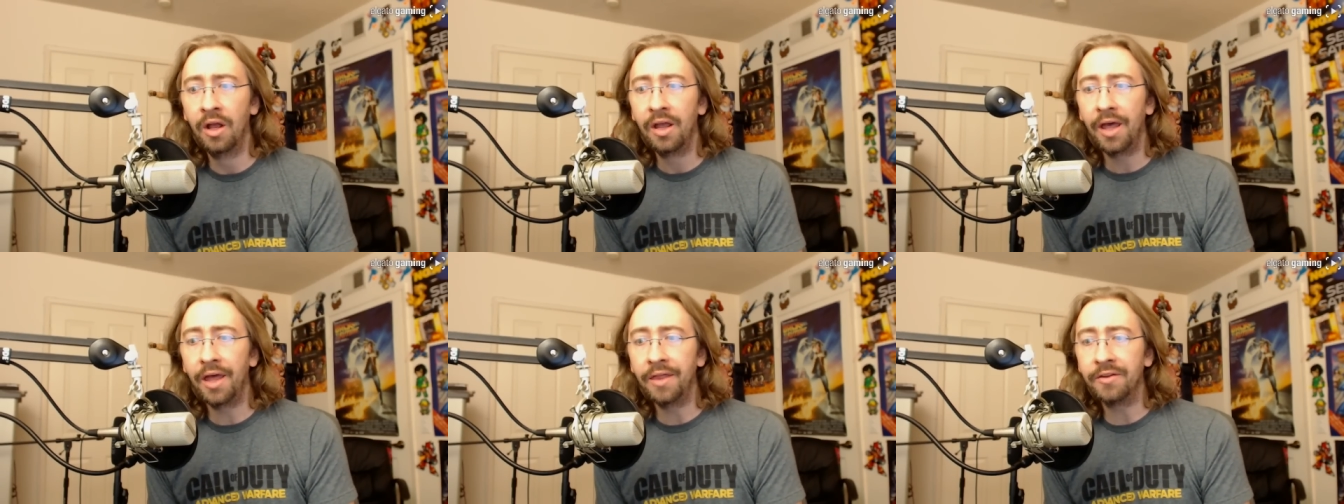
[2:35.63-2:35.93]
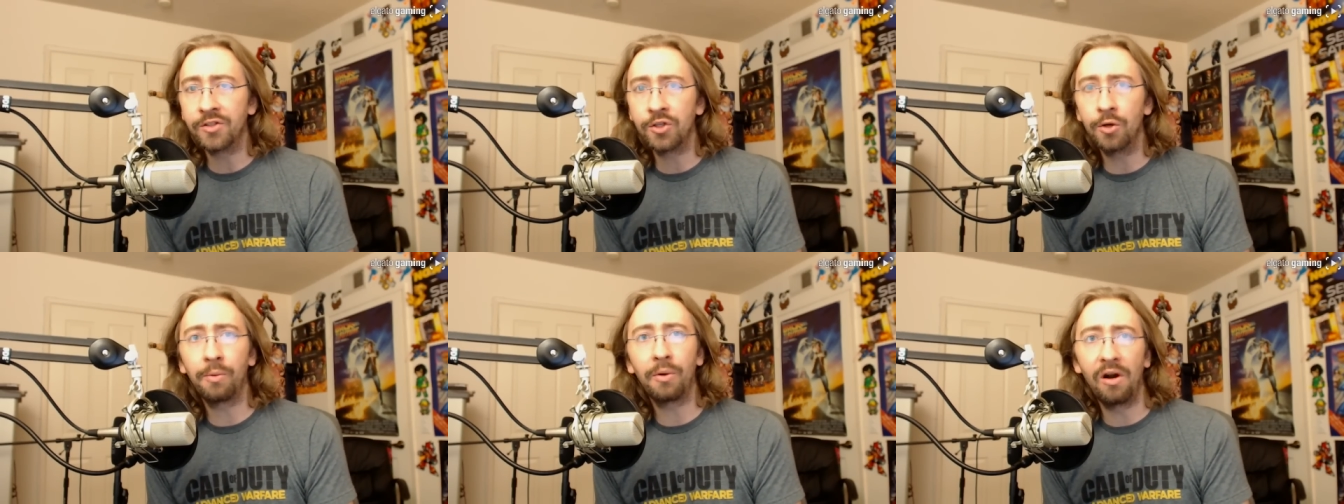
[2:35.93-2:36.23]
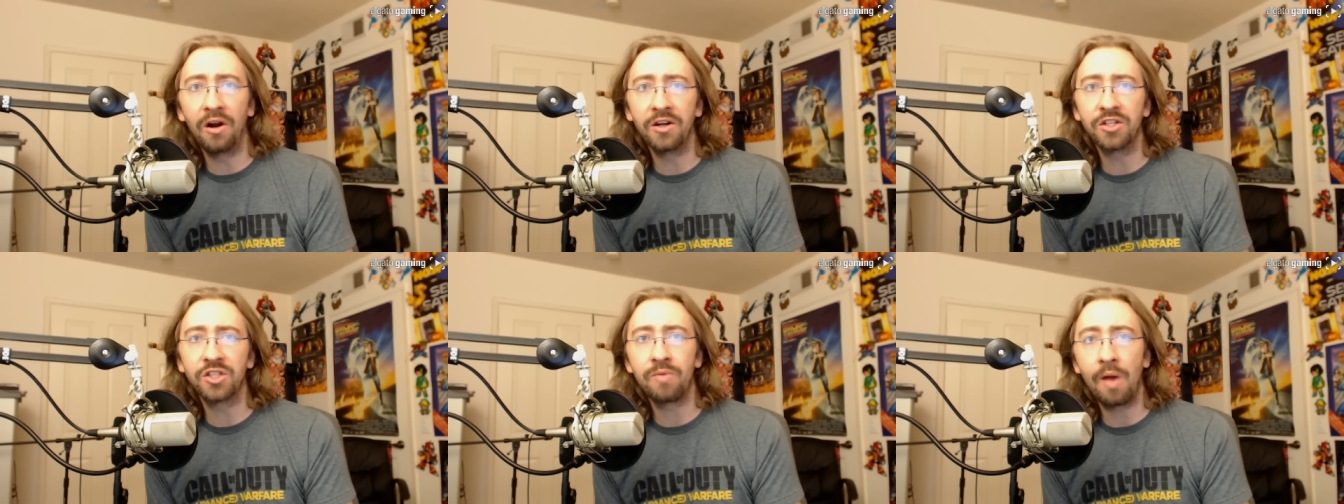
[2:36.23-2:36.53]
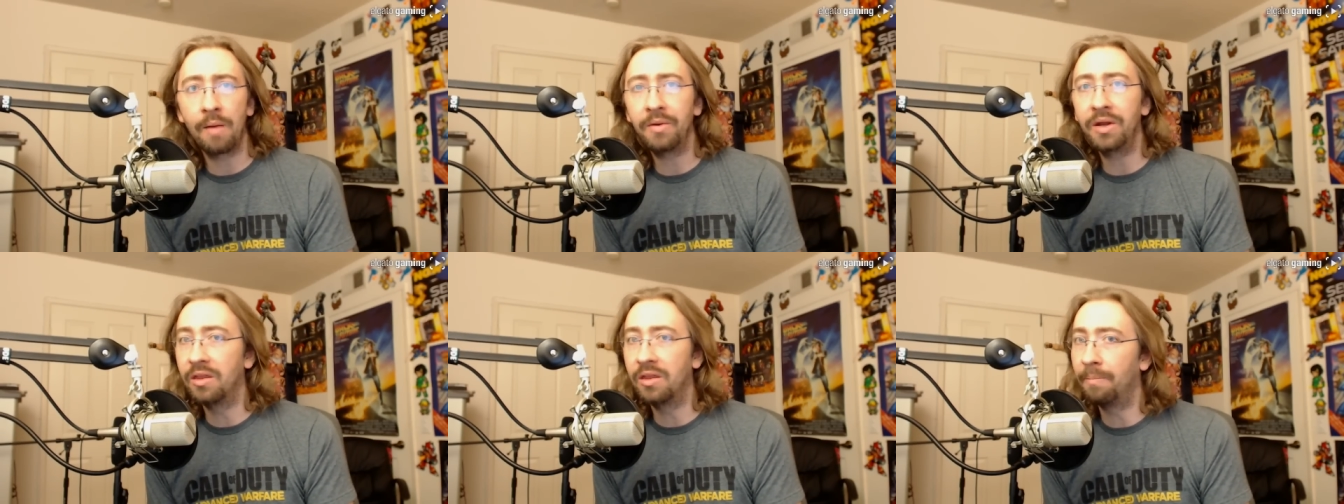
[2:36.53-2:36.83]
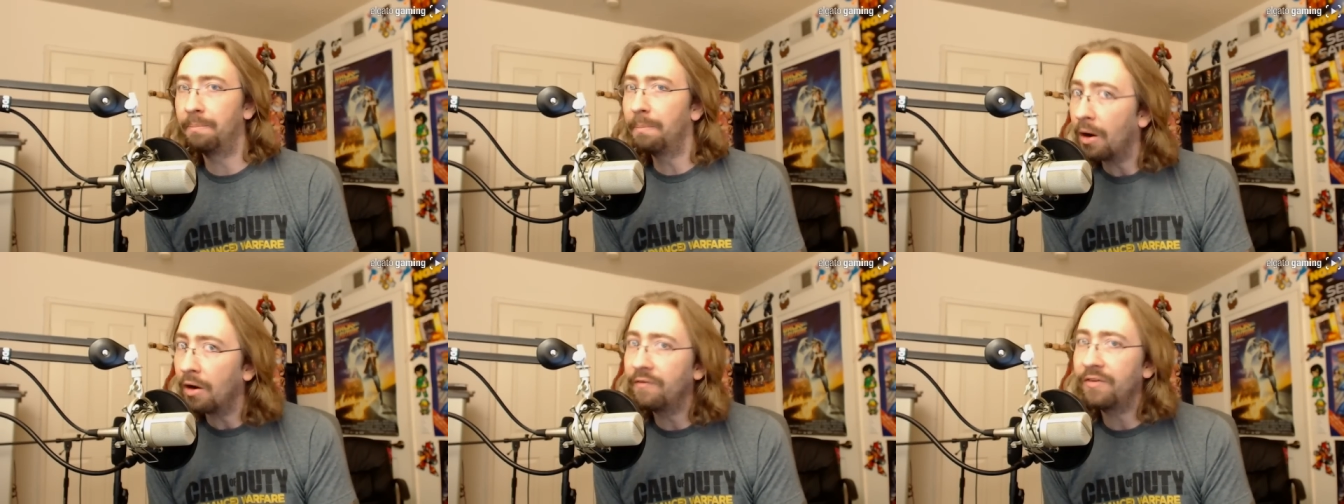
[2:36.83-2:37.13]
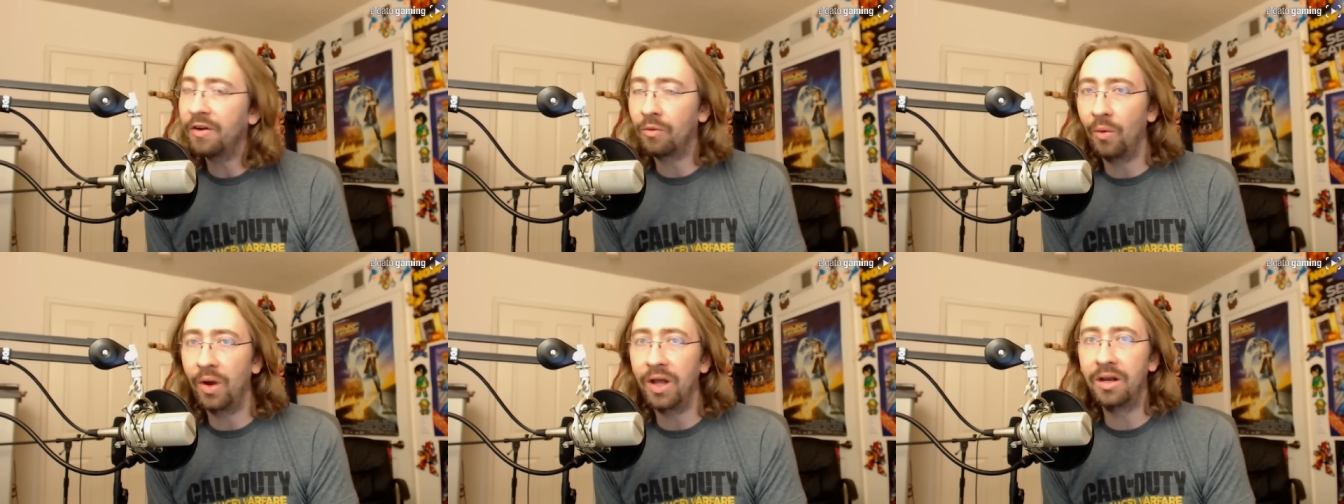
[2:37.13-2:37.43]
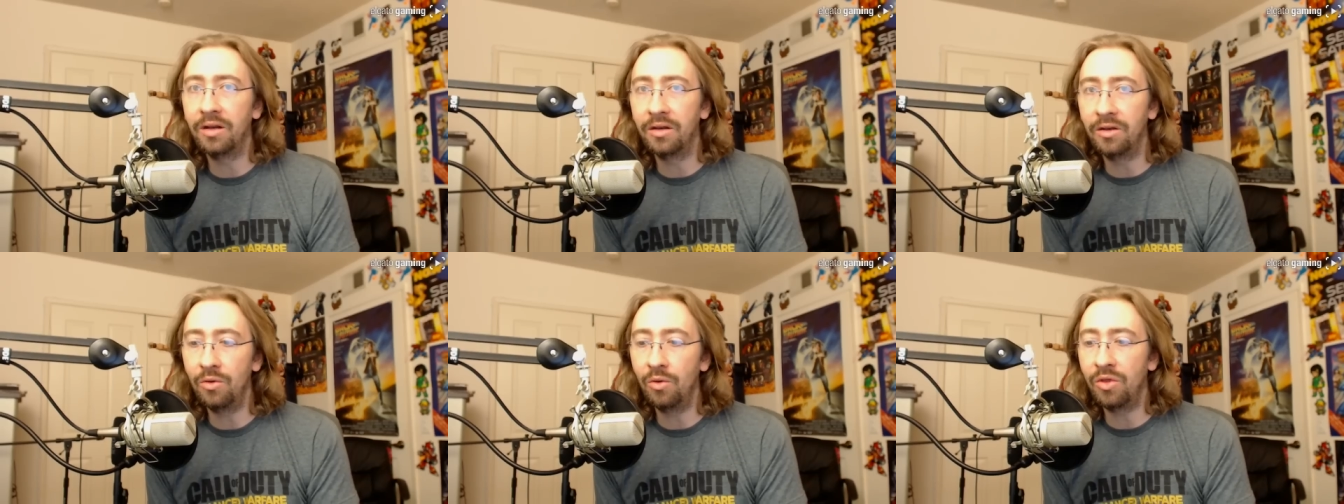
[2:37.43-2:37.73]
and Super Art's probably the perfect way to
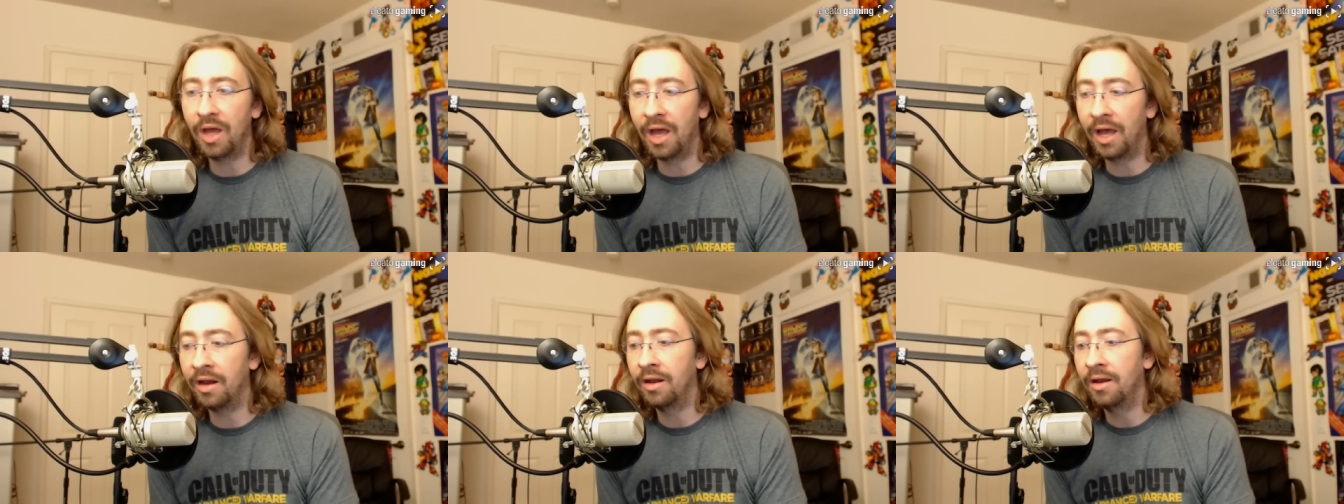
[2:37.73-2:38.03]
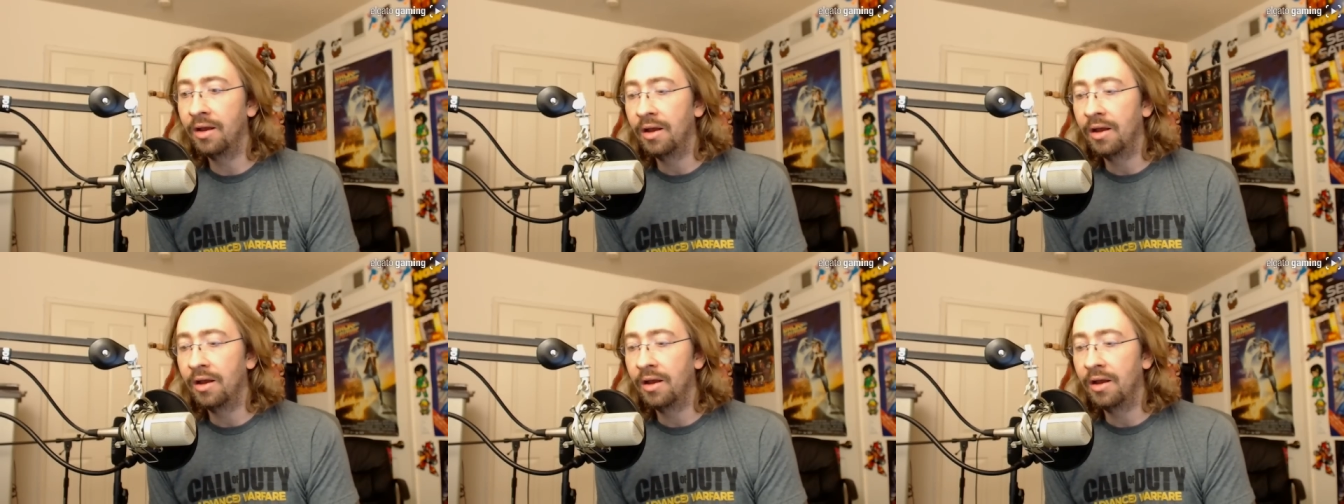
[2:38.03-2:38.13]
do that.